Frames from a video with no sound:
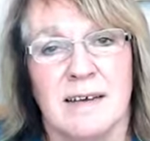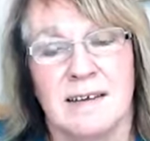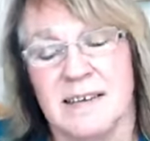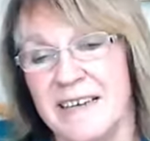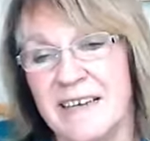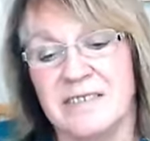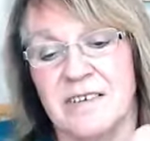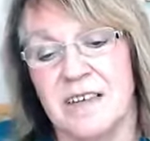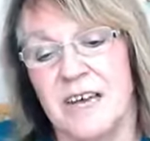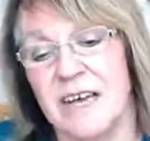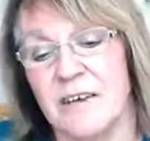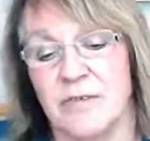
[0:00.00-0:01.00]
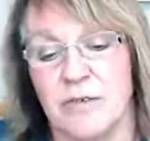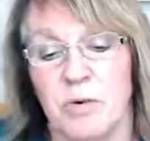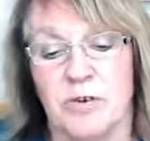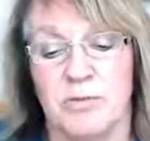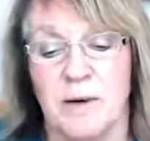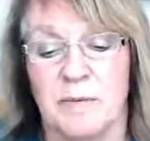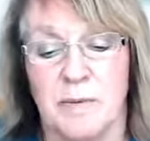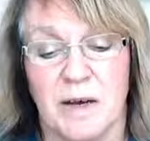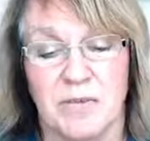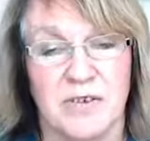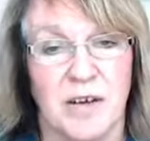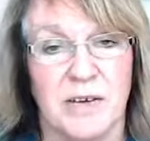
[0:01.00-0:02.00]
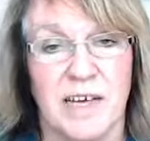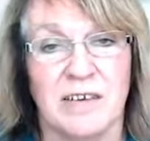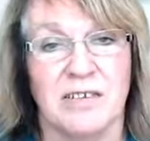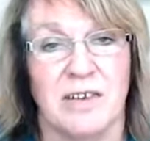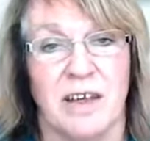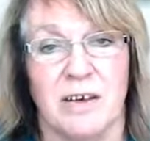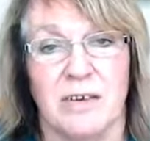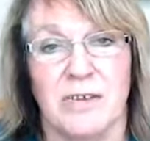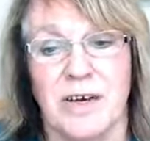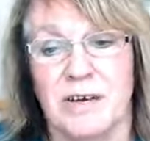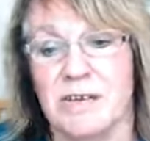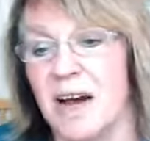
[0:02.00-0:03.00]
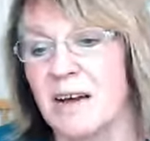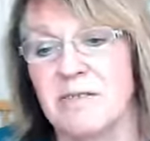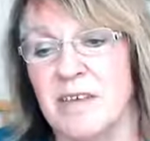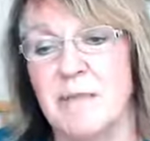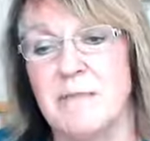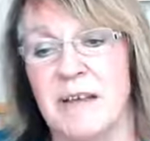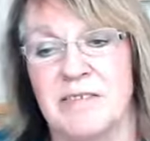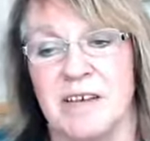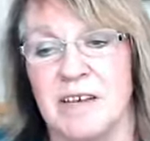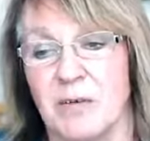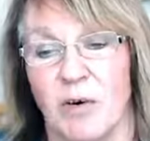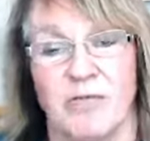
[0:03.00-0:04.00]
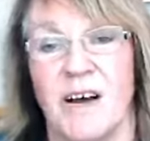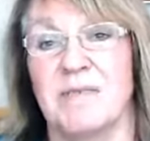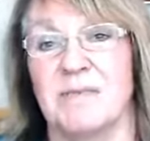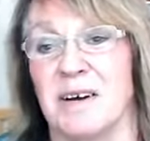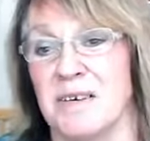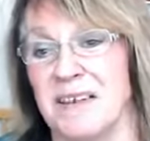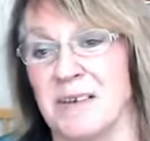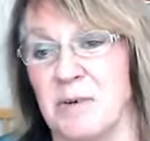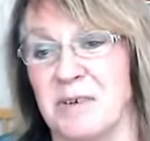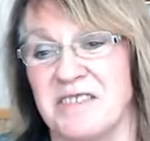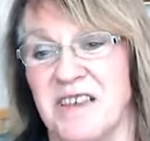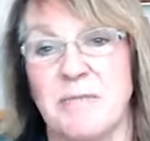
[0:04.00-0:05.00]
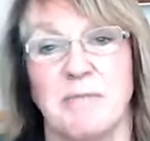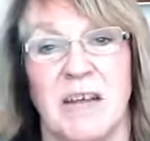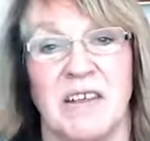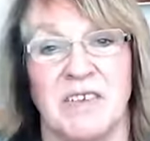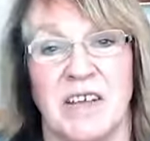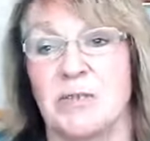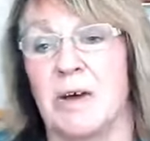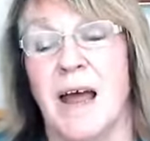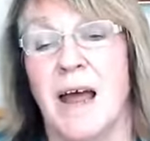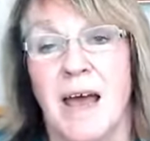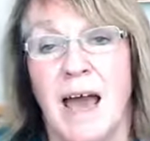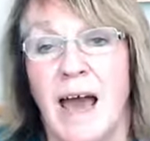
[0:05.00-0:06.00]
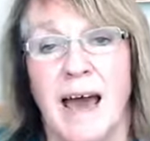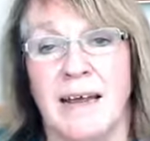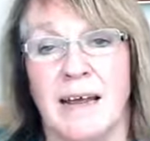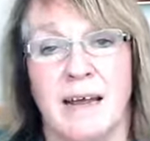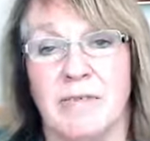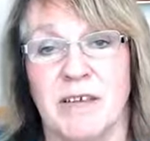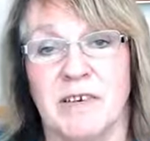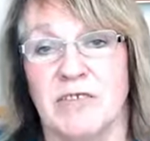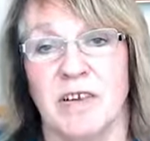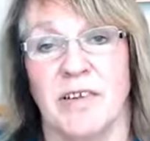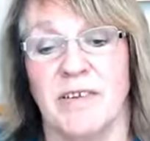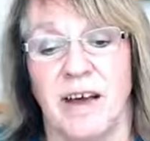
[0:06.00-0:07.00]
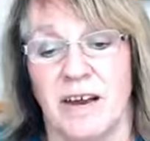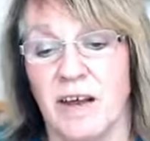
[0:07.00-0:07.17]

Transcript: Yesterday, if you watched my show yesterday, you'll know that 10 minutes in, or five, I think about 7 minutes into it, and everything shut down.